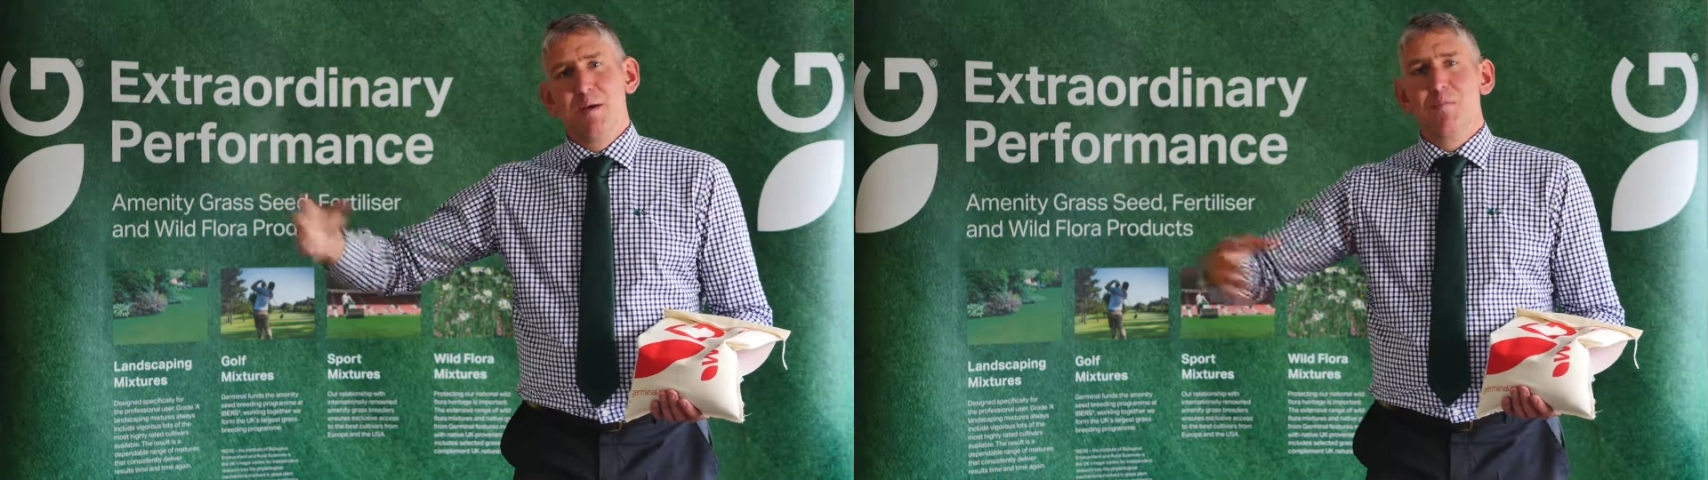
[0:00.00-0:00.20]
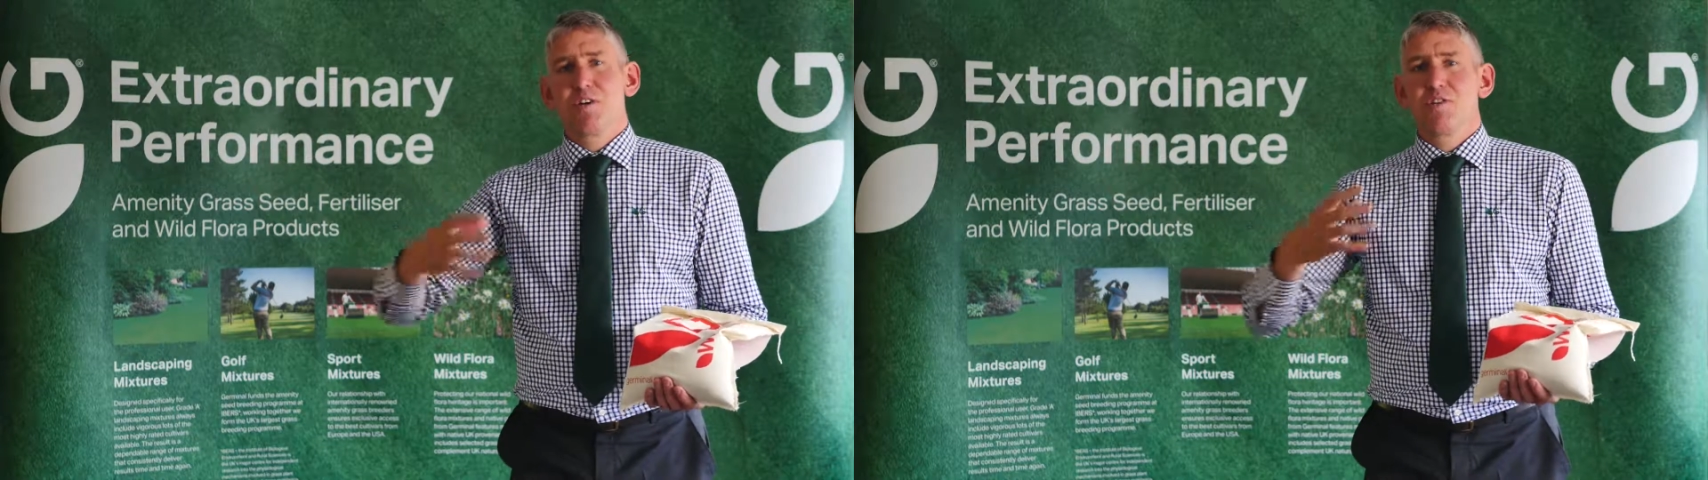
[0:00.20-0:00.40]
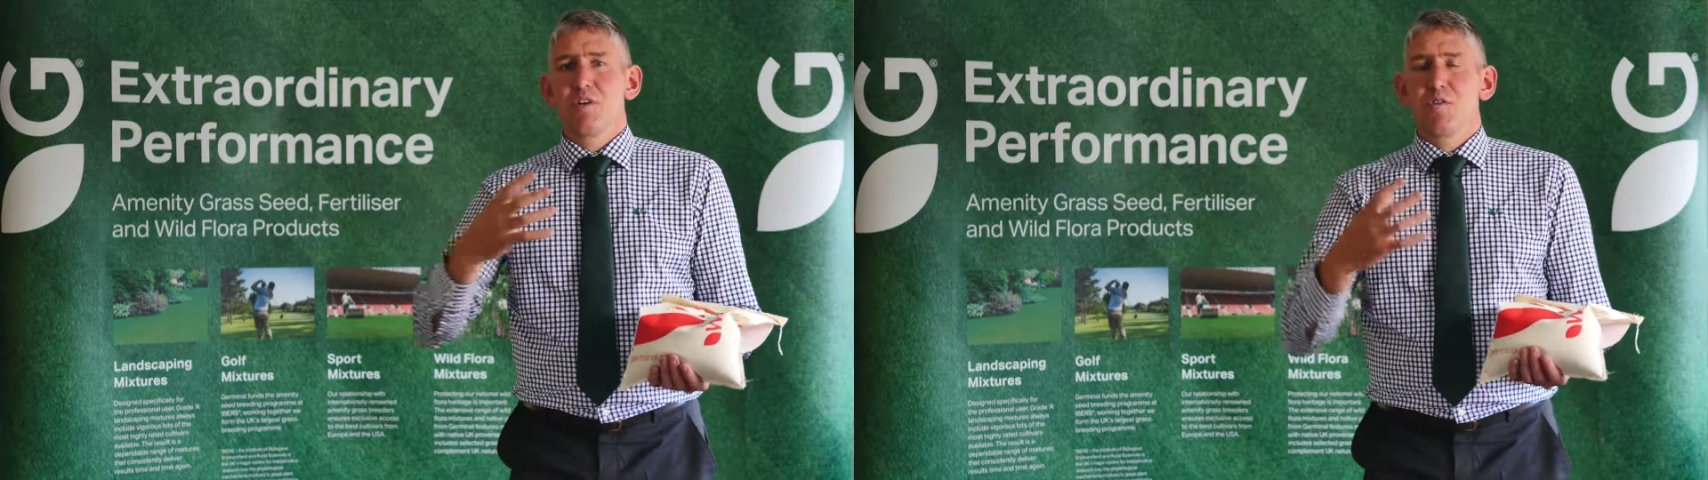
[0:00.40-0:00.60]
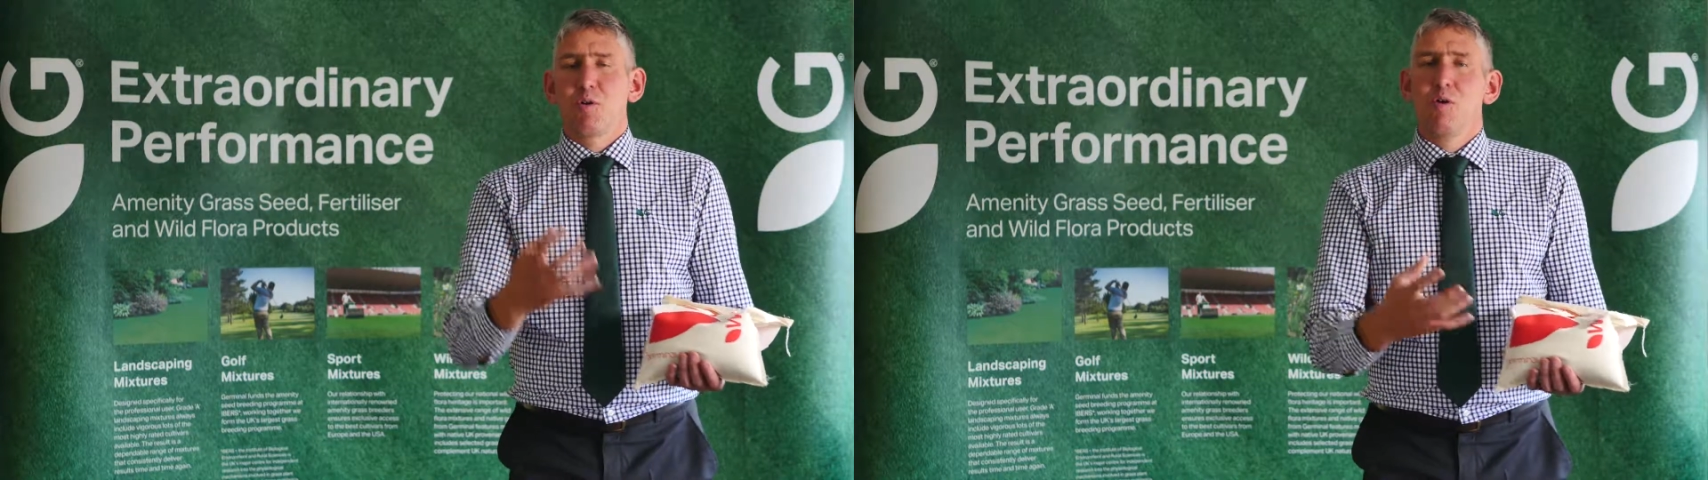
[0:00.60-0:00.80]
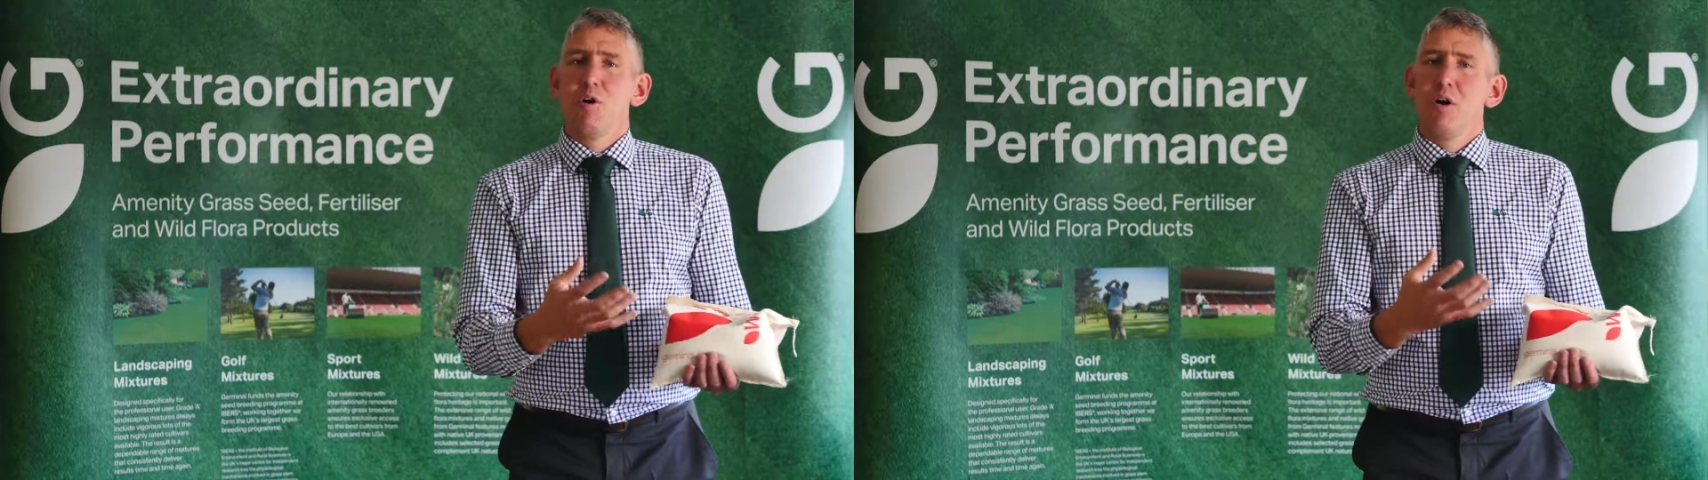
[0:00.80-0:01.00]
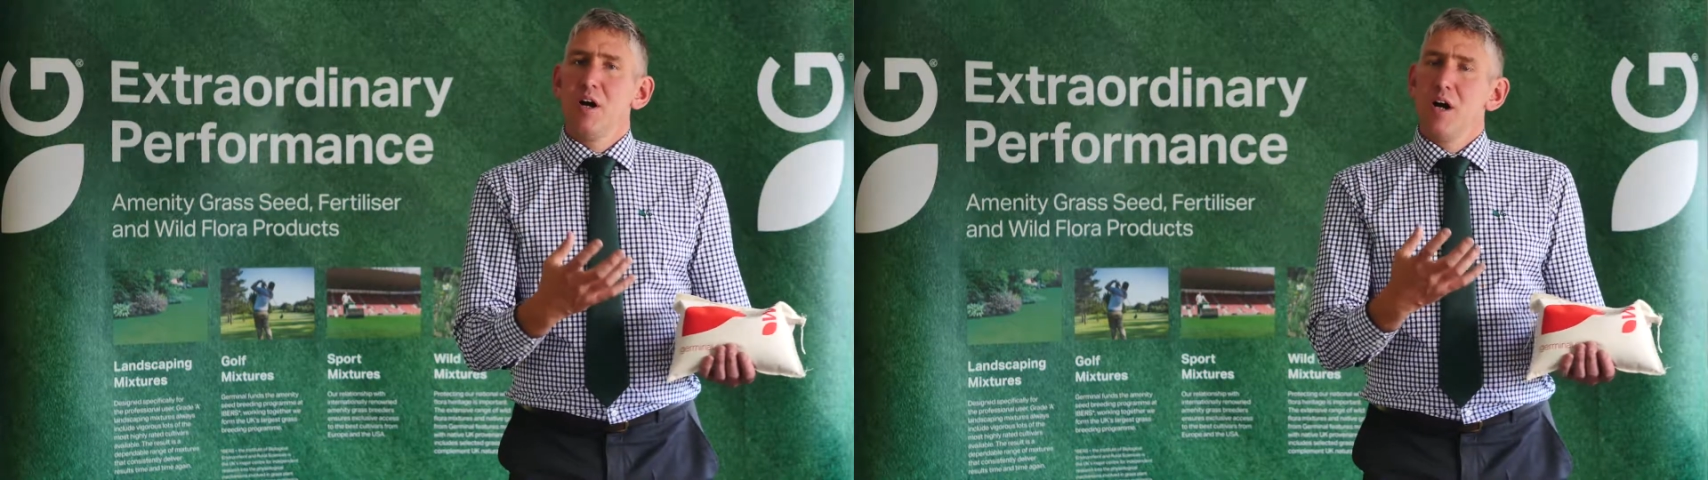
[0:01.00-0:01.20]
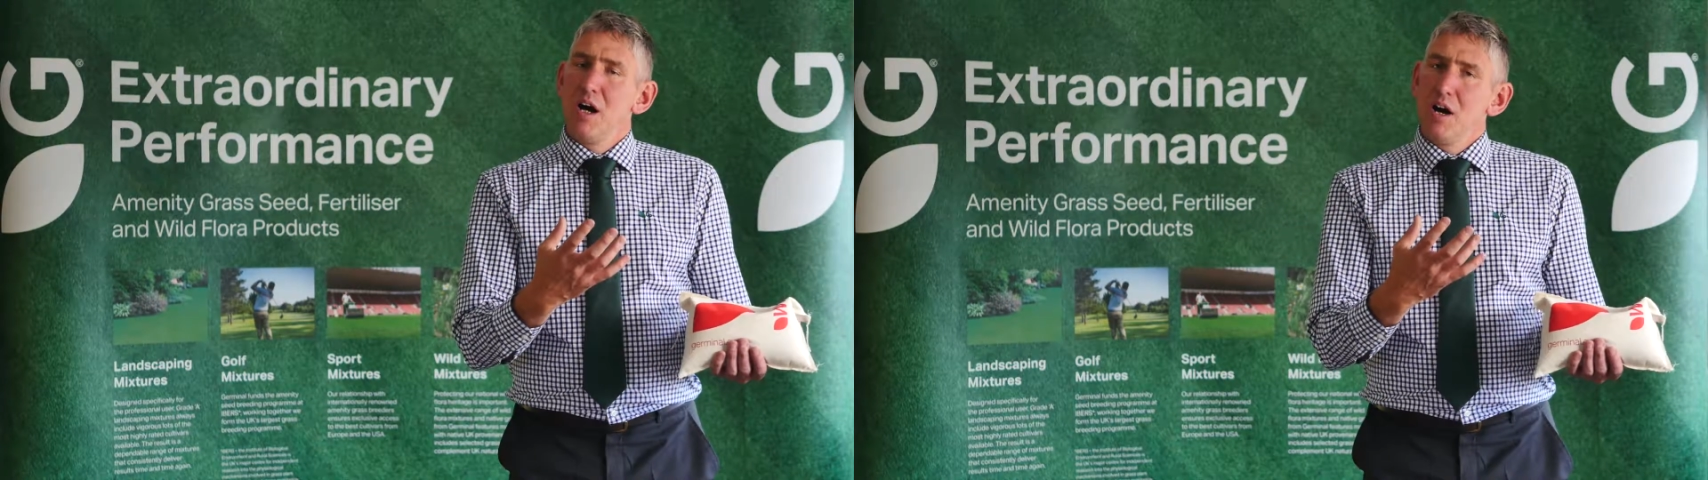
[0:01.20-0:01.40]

because they require